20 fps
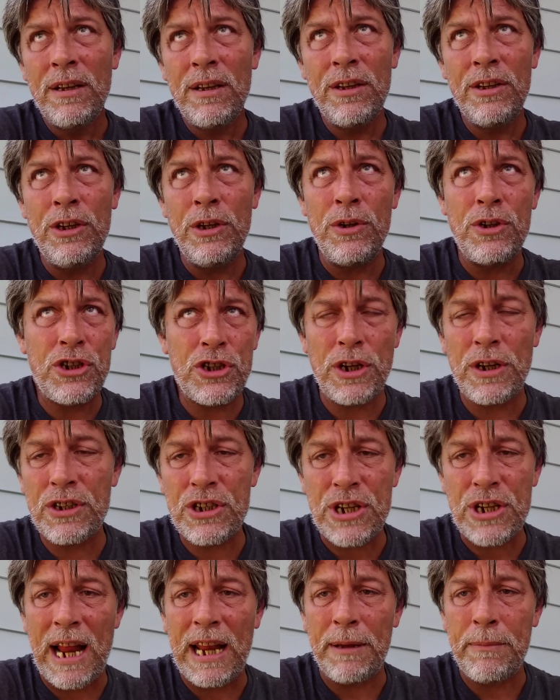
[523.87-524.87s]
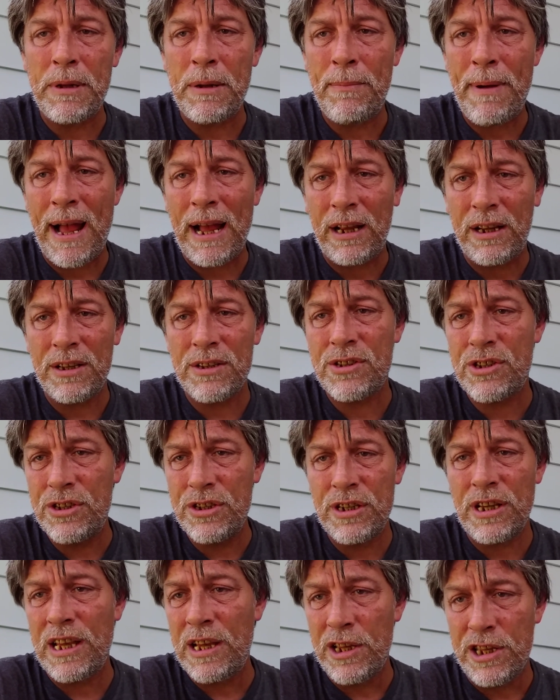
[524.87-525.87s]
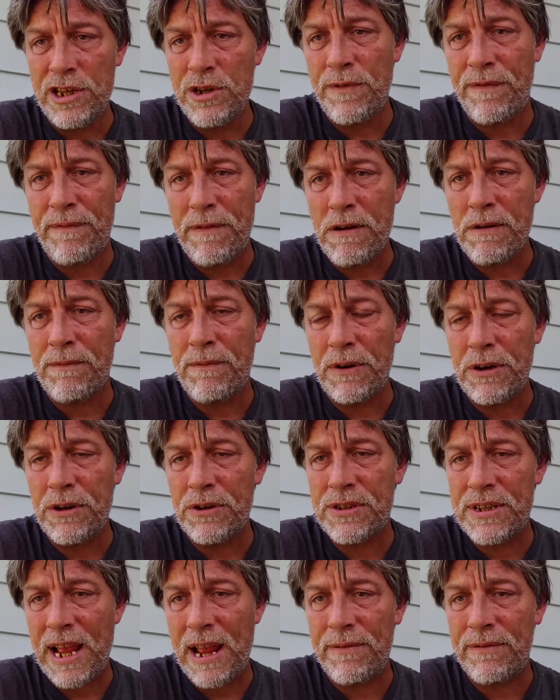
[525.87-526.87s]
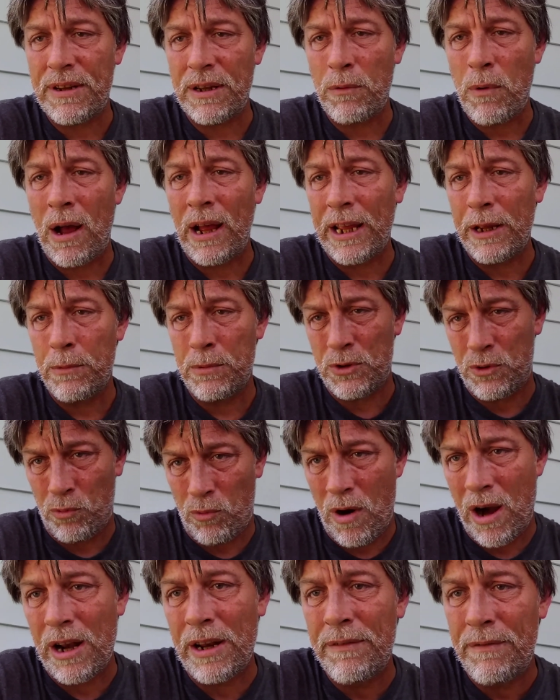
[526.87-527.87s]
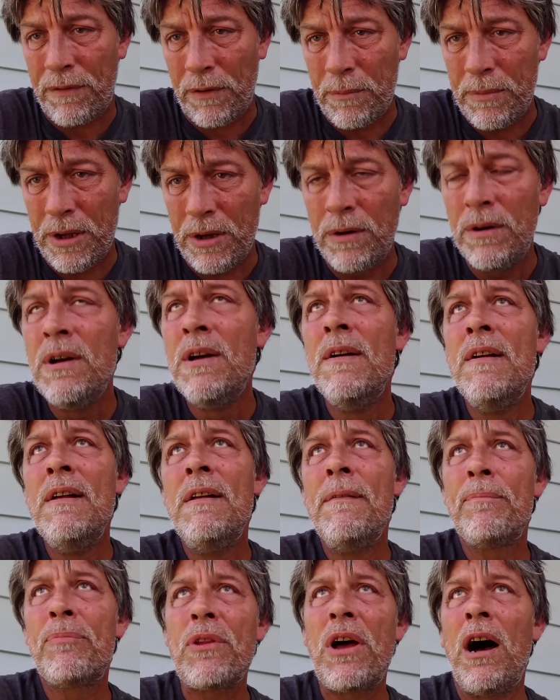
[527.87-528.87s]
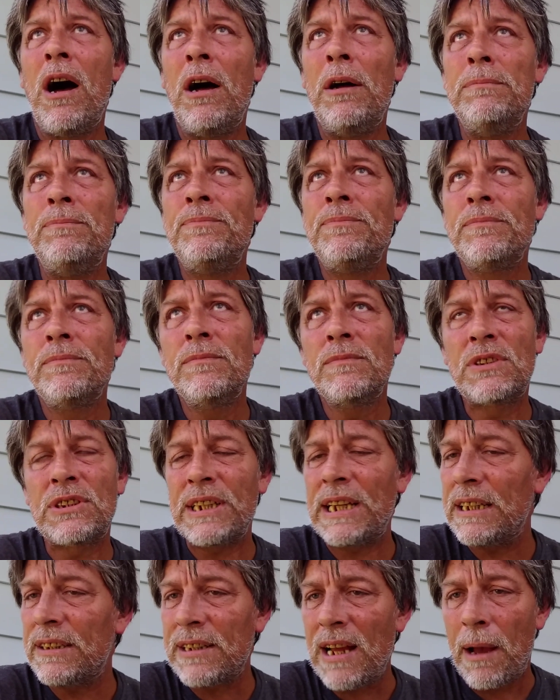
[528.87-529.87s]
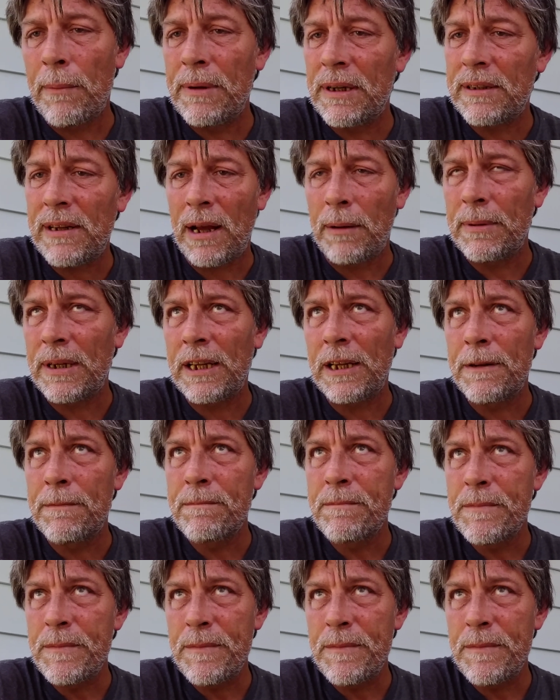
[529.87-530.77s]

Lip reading: you should have shot him in the back because you feared for your safety while he was running from you. See it time and time again.